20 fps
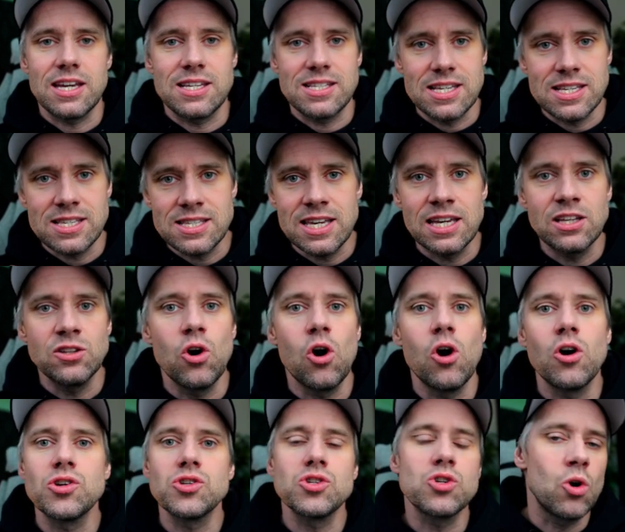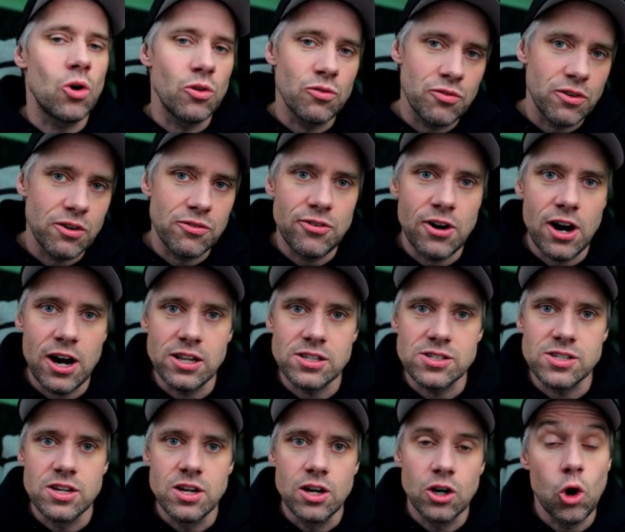existing docs, config
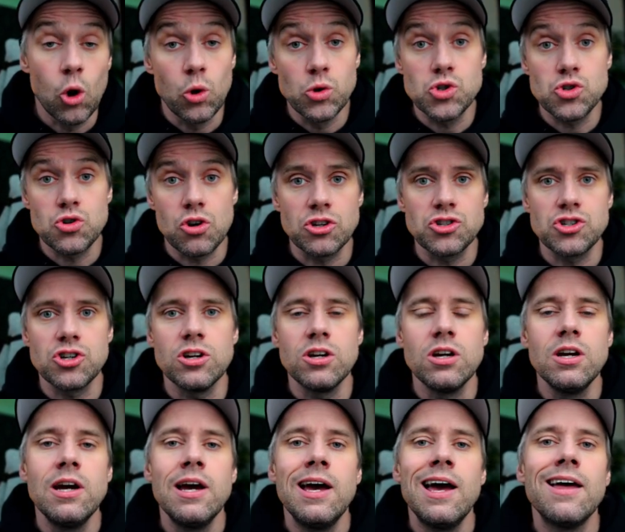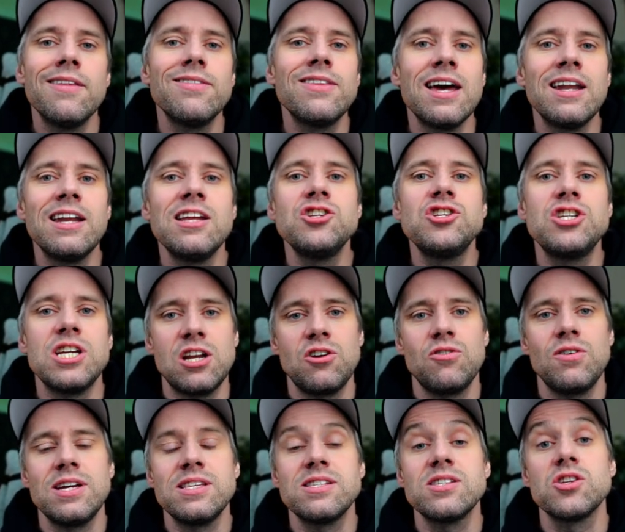files, code structure, and then it
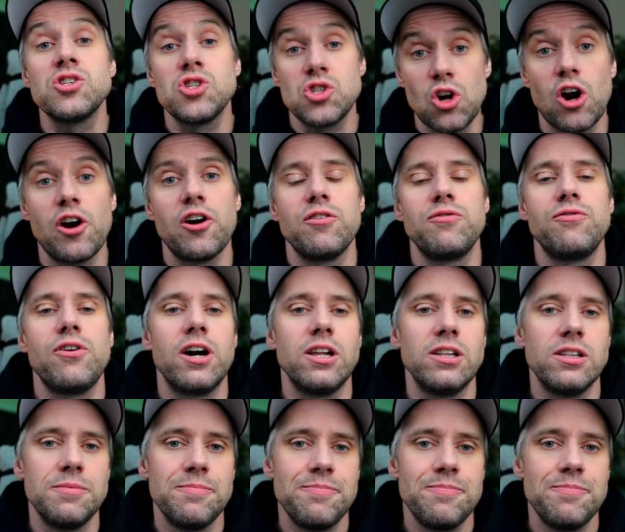generates a starter file.